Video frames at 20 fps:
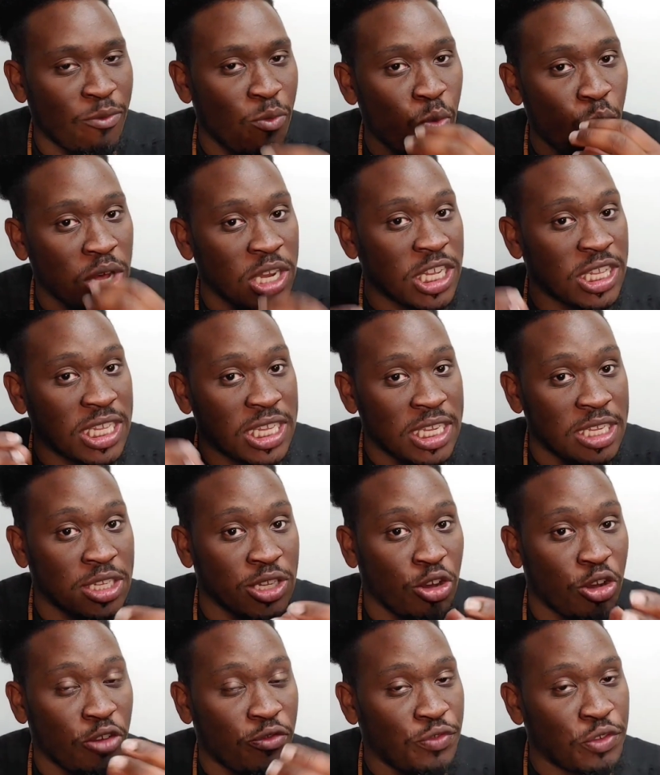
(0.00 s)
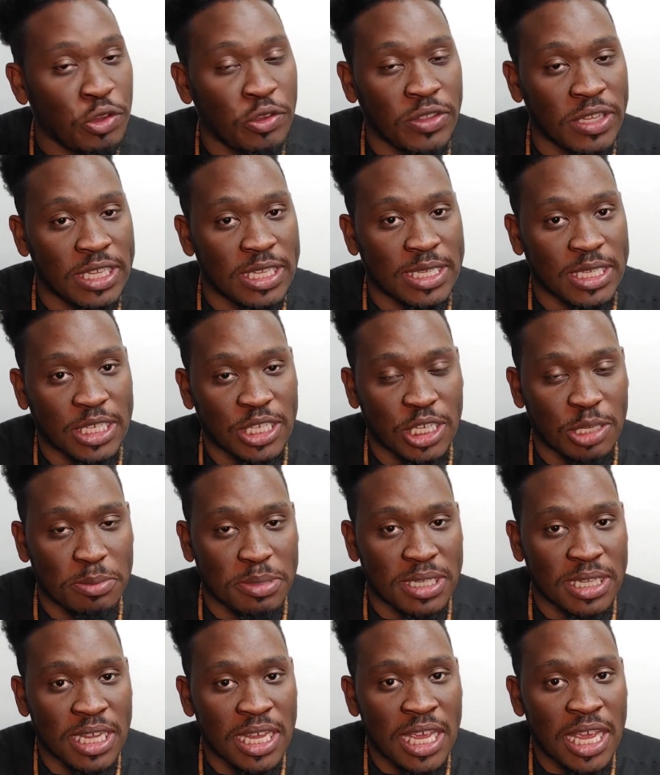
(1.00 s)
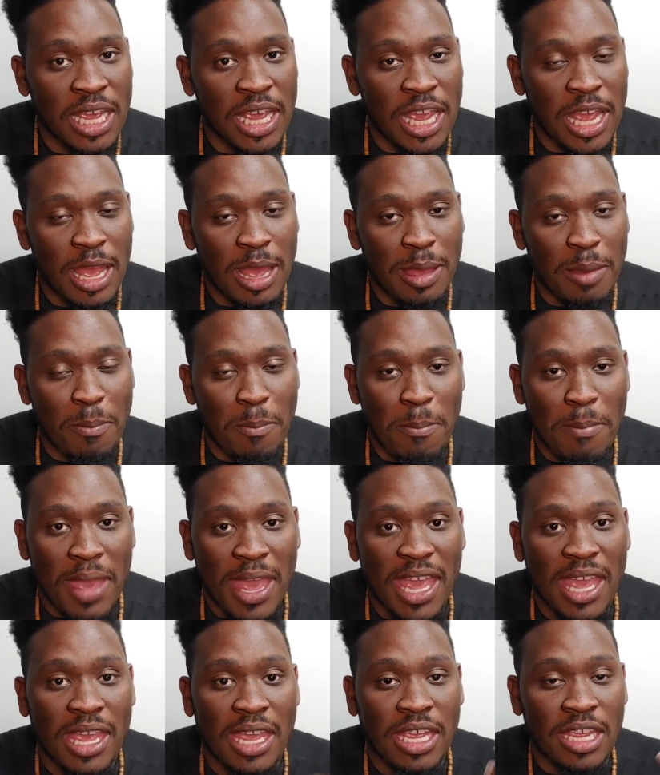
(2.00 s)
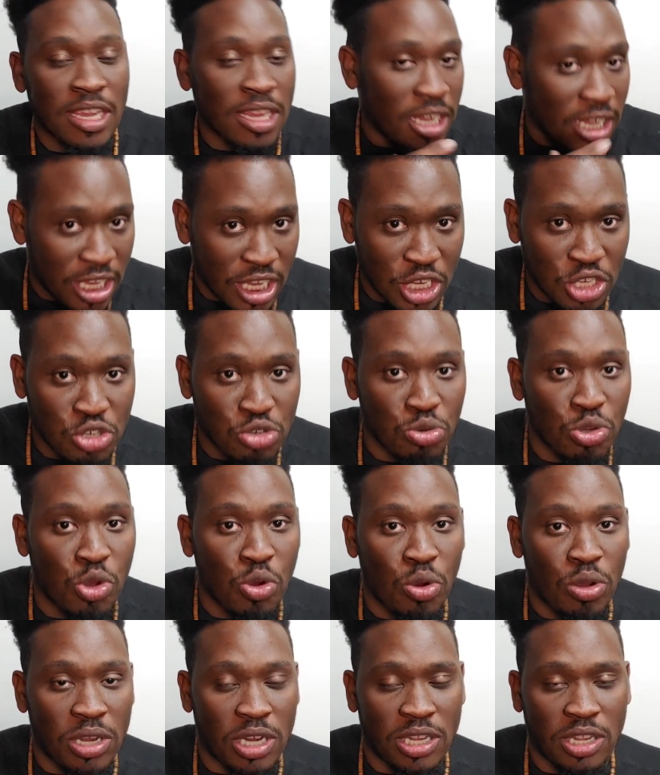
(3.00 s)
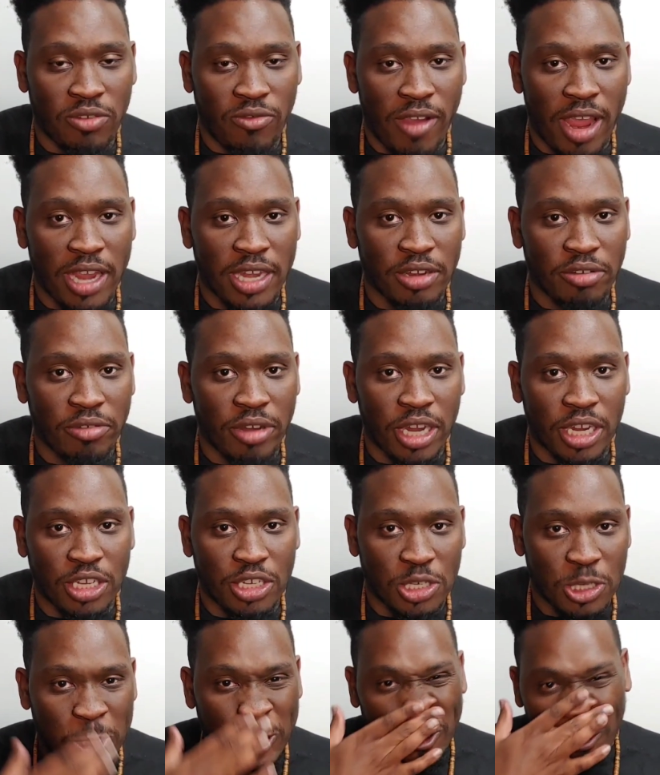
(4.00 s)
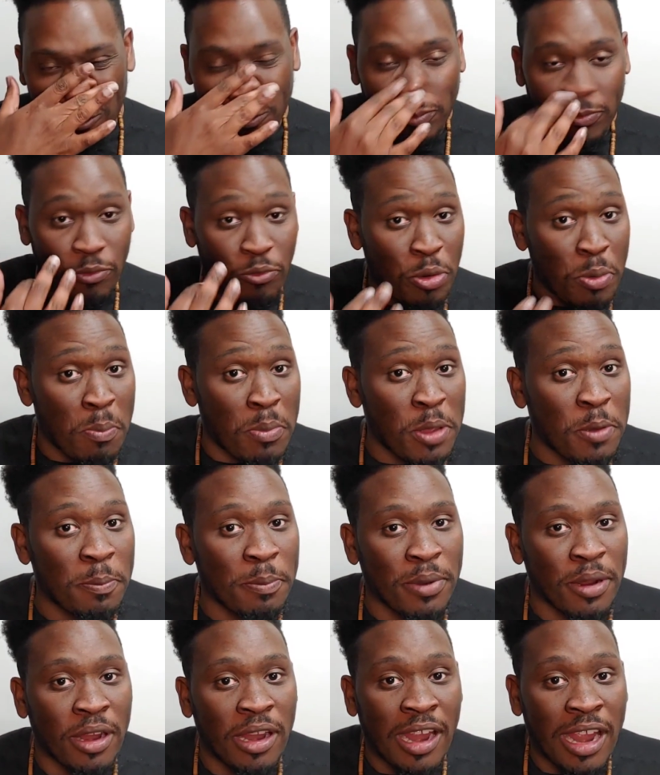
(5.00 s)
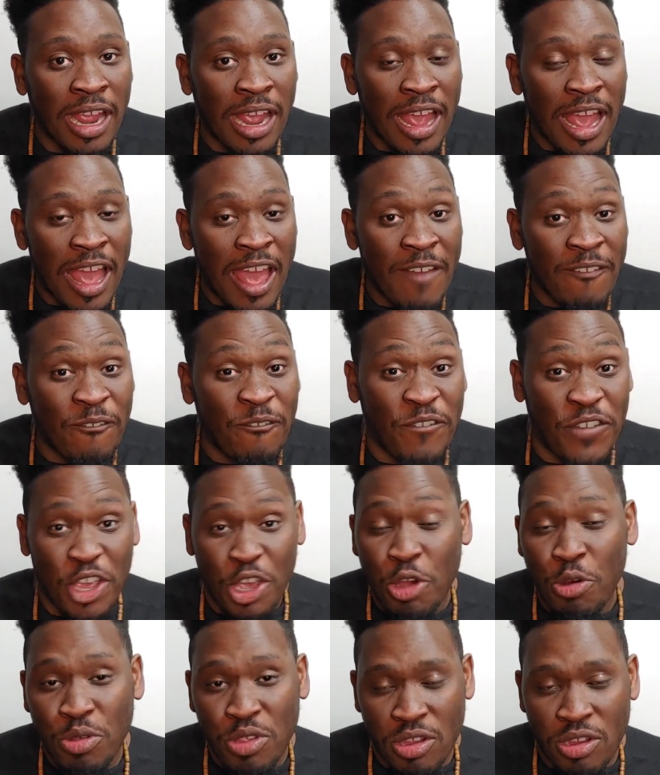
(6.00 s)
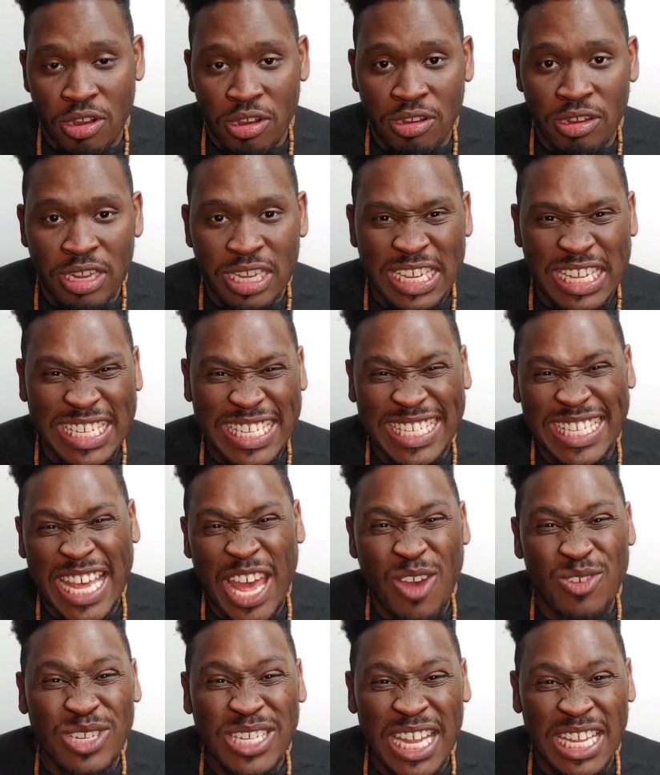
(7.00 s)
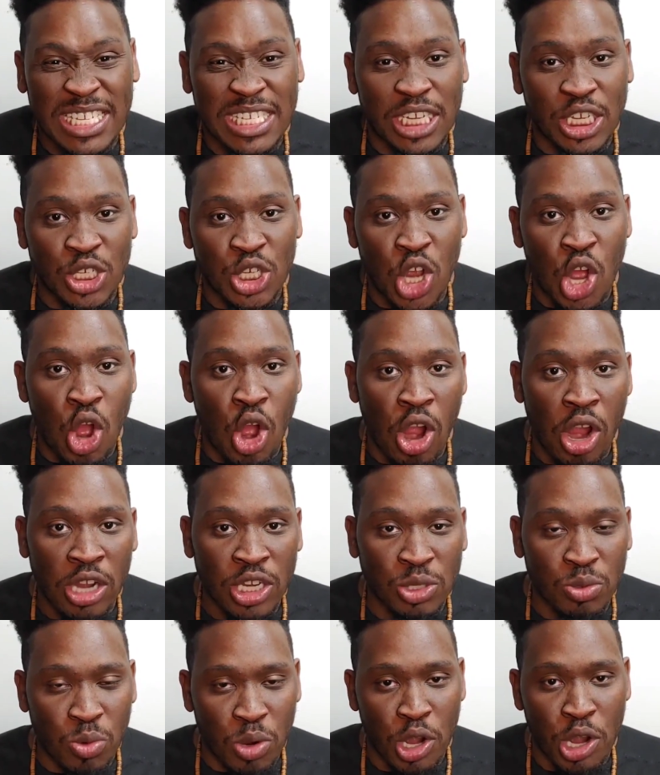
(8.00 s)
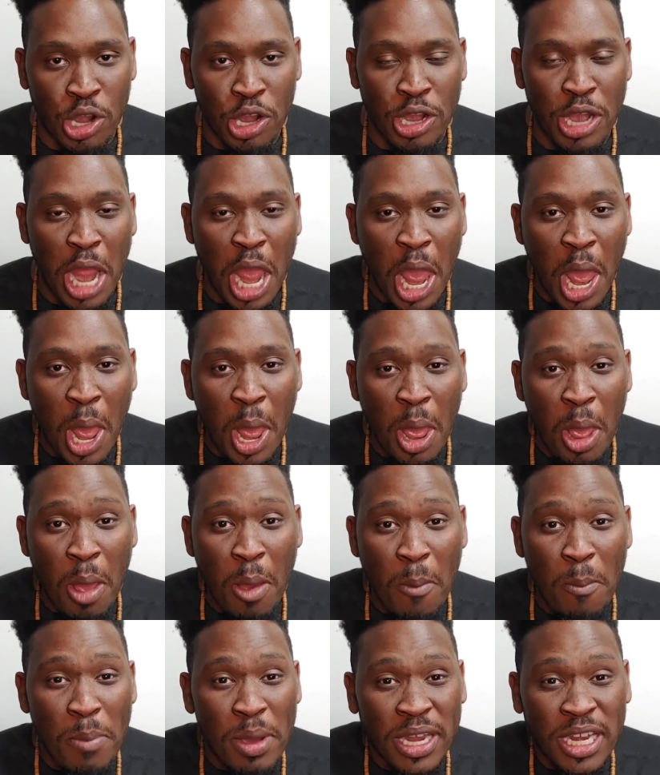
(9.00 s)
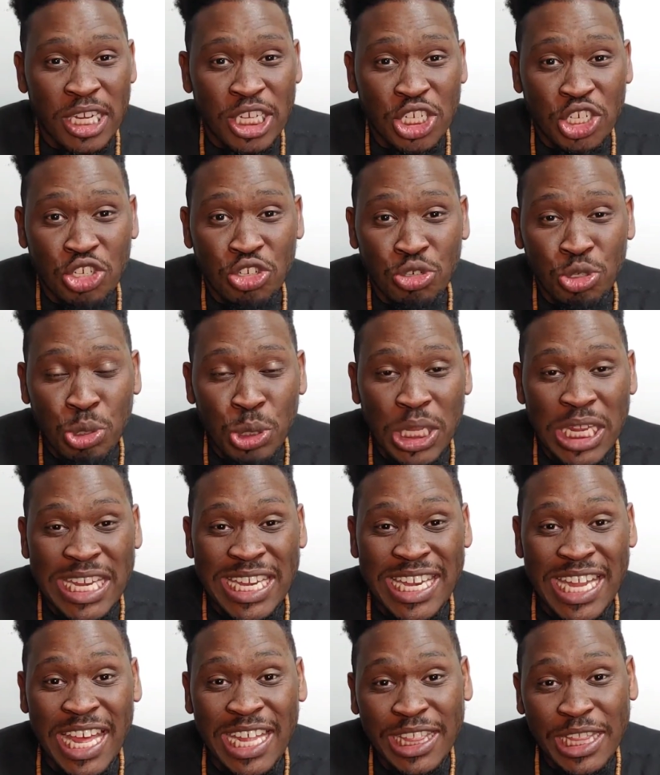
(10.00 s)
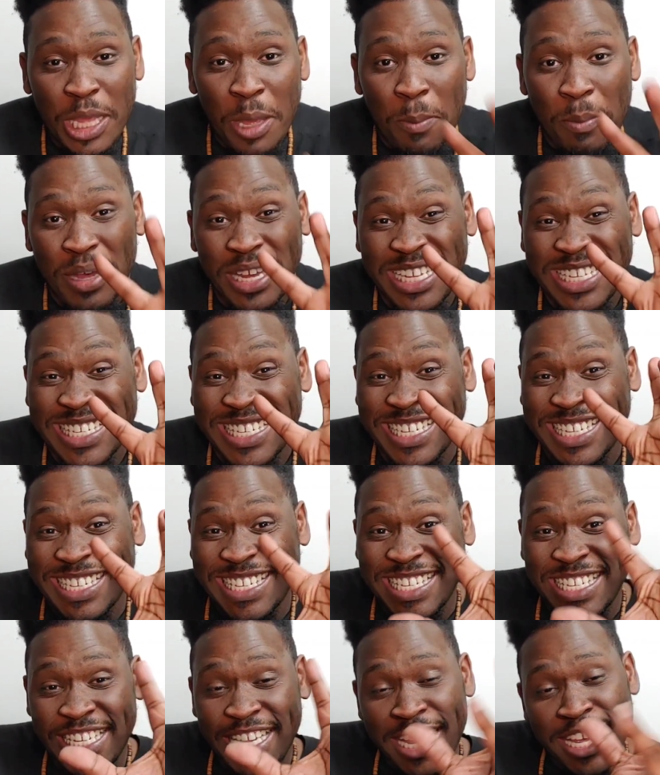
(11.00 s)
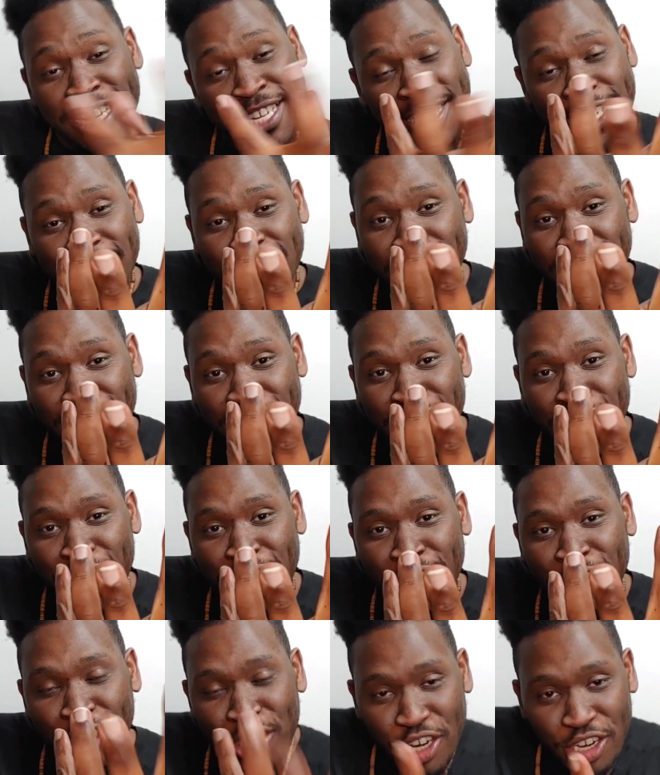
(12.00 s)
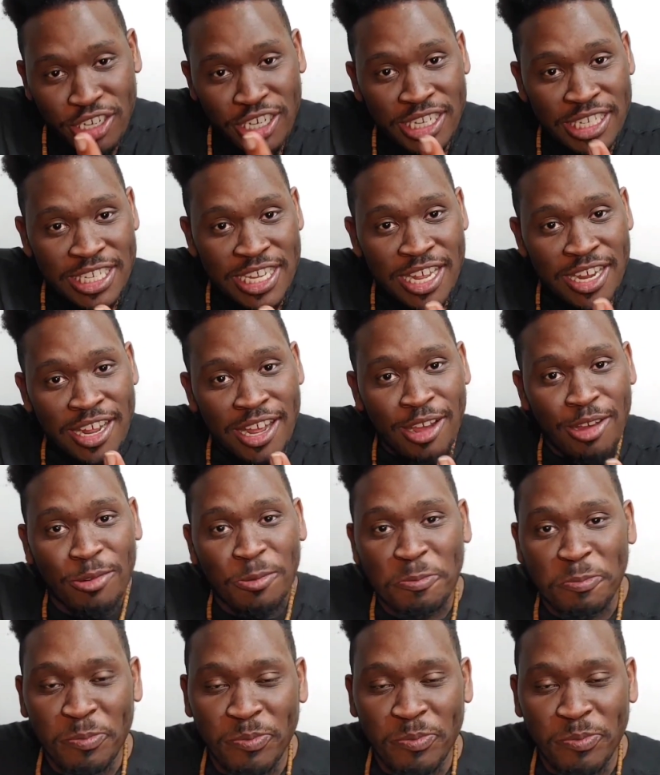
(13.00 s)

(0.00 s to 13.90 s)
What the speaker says: one of these or a few of these tips may get you going in the right direction. Remember, failure sounds like such a harsh word, but it's truly nothing but success turned inside out.